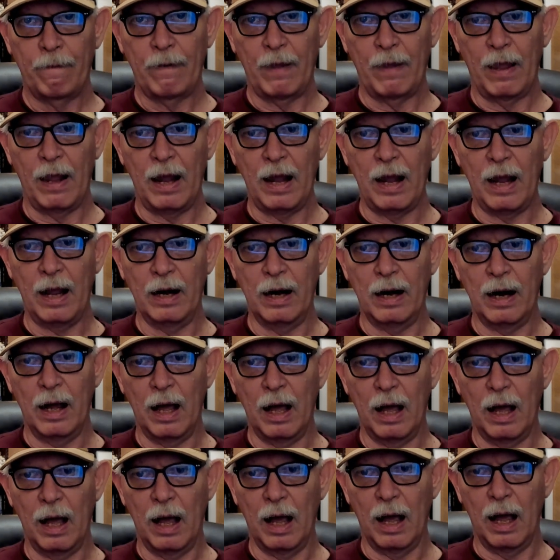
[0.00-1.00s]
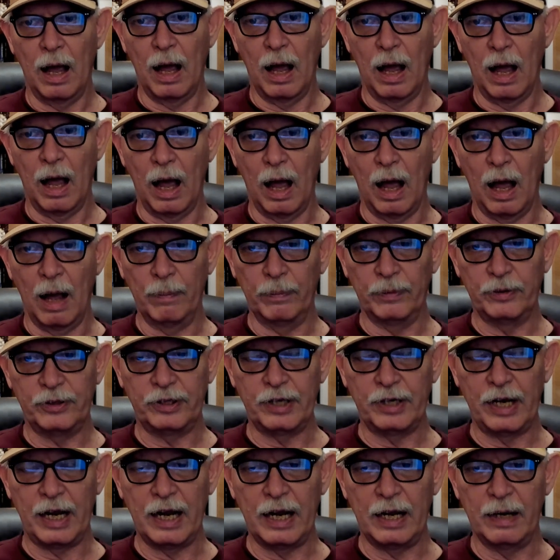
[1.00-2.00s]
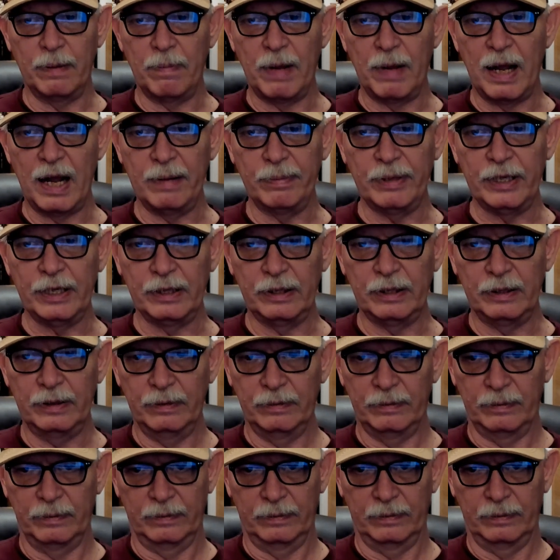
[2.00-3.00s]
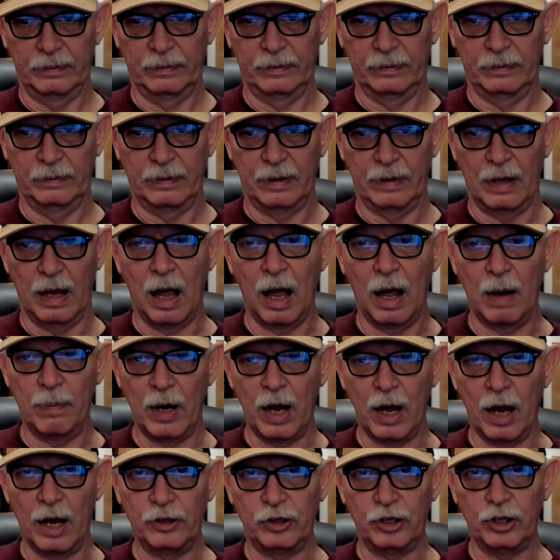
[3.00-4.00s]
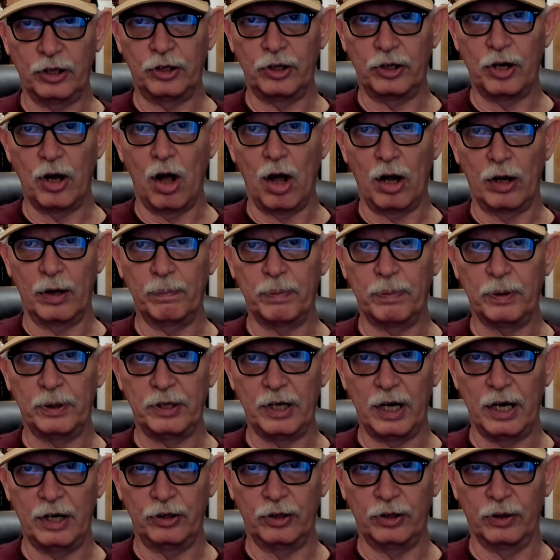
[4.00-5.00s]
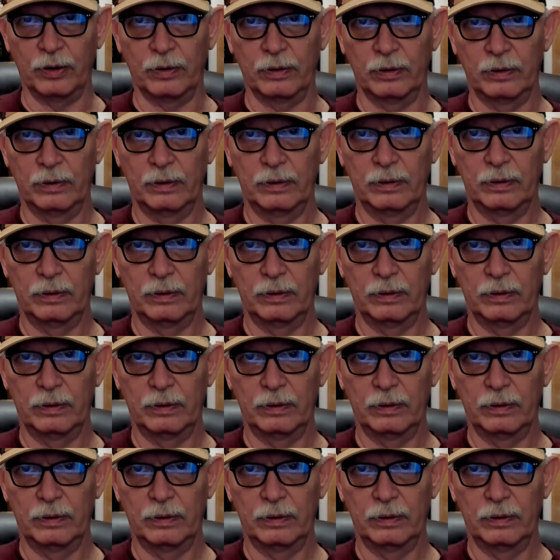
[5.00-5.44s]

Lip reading: And I'm saying maybe I'm not just talking potential,